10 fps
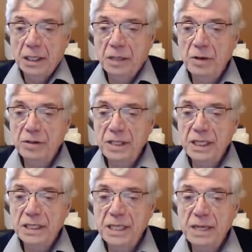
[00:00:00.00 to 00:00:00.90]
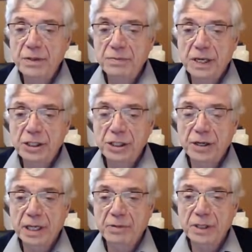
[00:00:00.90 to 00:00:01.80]
Community is deepened by
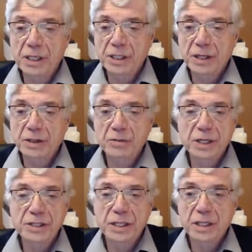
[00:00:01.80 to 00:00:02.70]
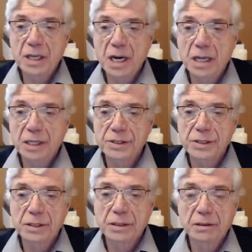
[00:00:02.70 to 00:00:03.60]
sharing with each other what is in our
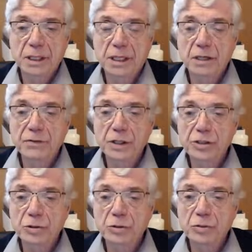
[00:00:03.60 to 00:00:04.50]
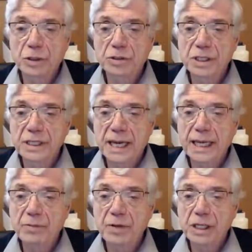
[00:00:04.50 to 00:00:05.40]
hearts. In our virtual world
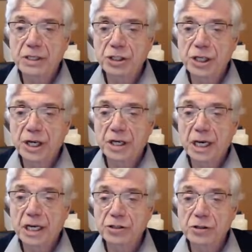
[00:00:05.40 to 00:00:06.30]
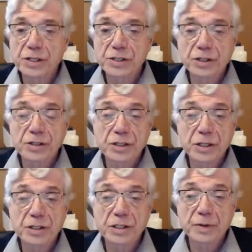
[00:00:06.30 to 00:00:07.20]
today, we can share our joys and
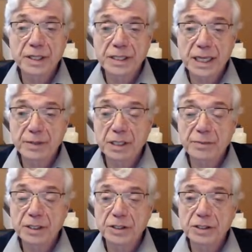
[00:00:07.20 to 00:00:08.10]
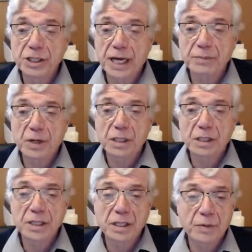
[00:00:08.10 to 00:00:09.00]
concerns by typing them into the chat
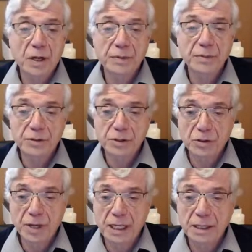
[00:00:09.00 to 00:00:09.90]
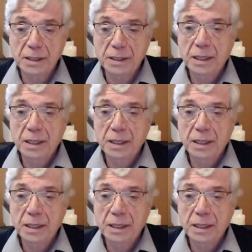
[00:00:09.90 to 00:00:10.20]
box at the bottom of the screen.